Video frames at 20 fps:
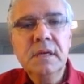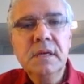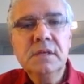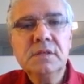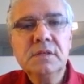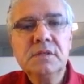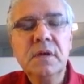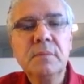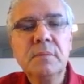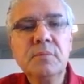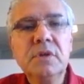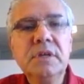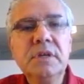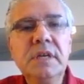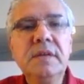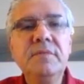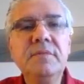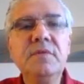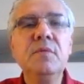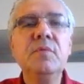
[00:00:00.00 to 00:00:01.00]
So I'm going to
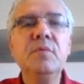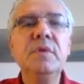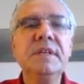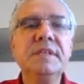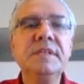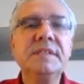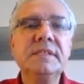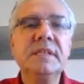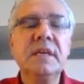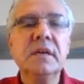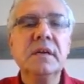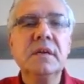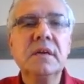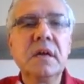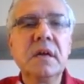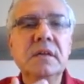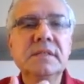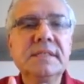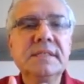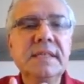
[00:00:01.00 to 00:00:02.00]
leave you with this
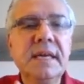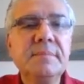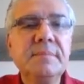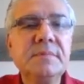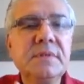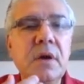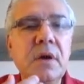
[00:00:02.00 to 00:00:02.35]
concept